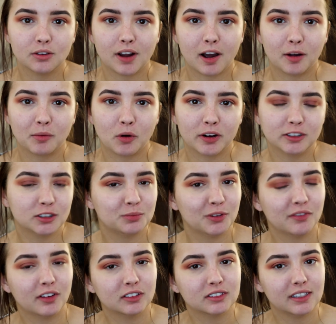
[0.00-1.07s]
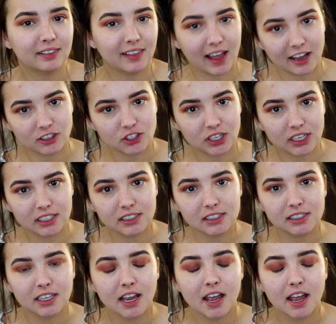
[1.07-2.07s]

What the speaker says: so now I'm going to move on to lashes.